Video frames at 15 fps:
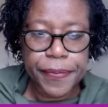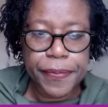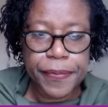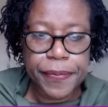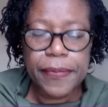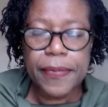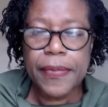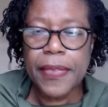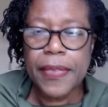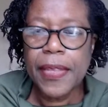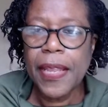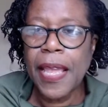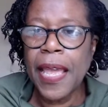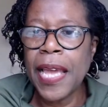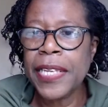And you may
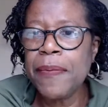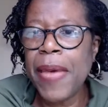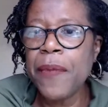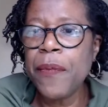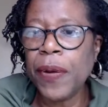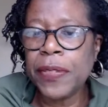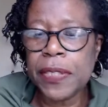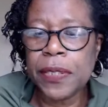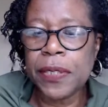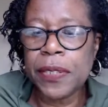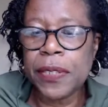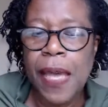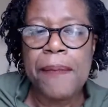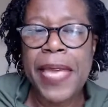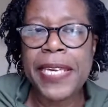want to
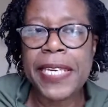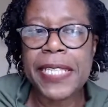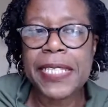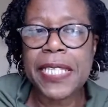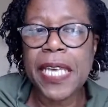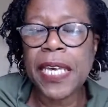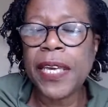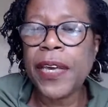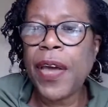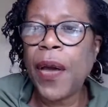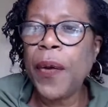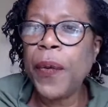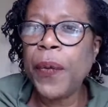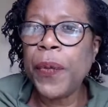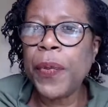make it a
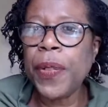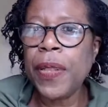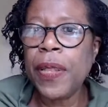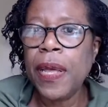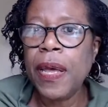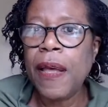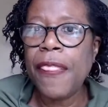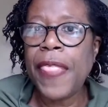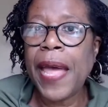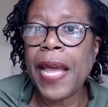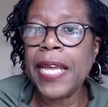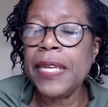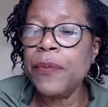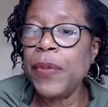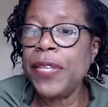goal
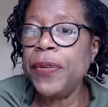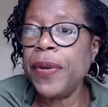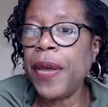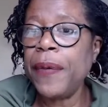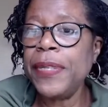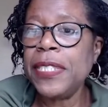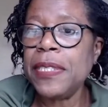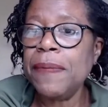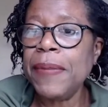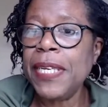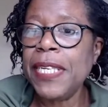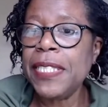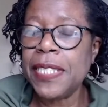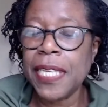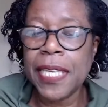that when you go into
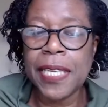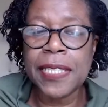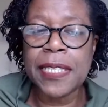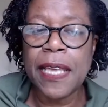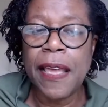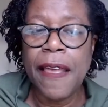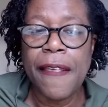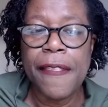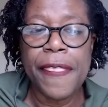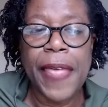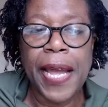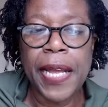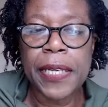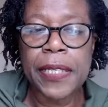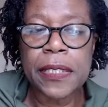meetings,
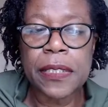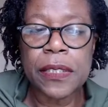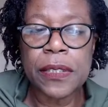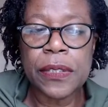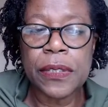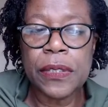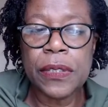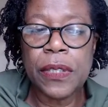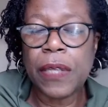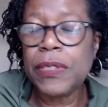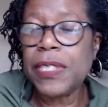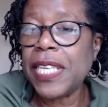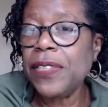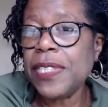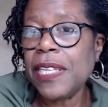that
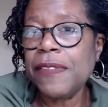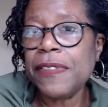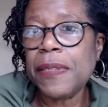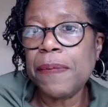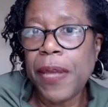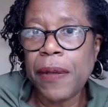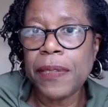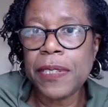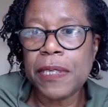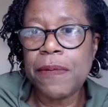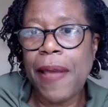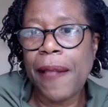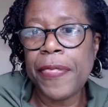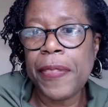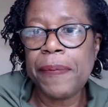set yourself some goals
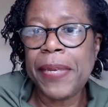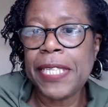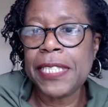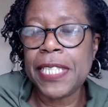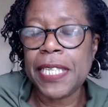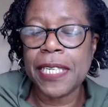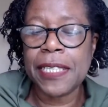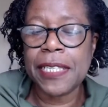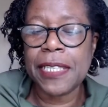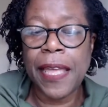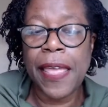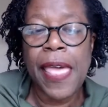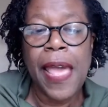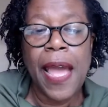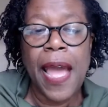around the meetings.
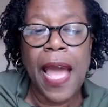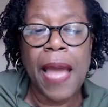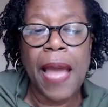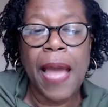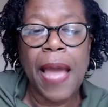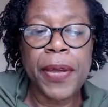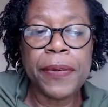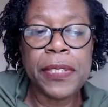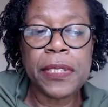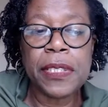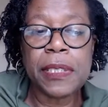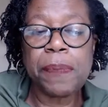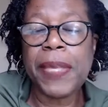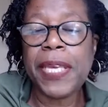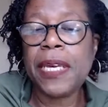I'm going to
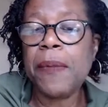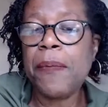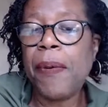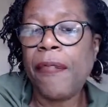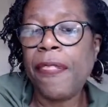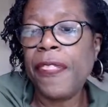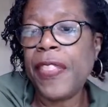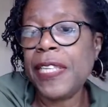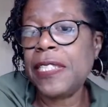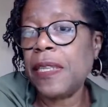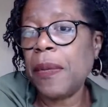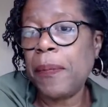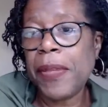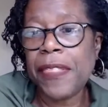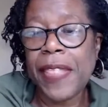speak upon this
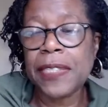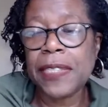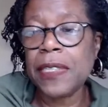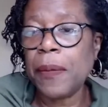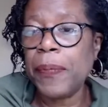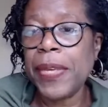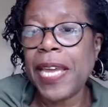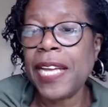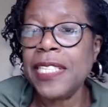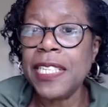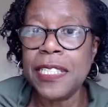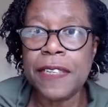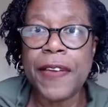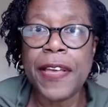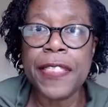topic, that topic,
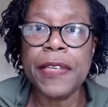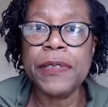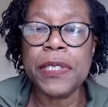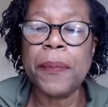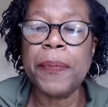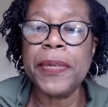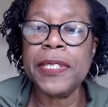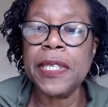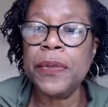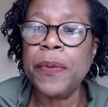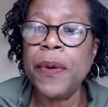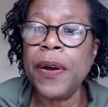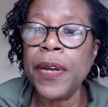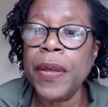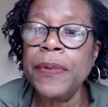identify those topics that you
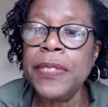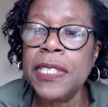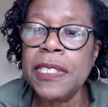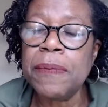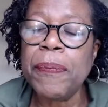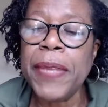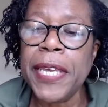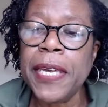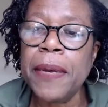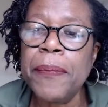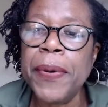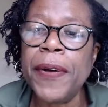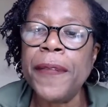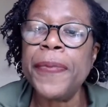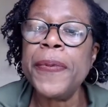are going to speak
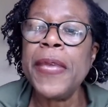upon.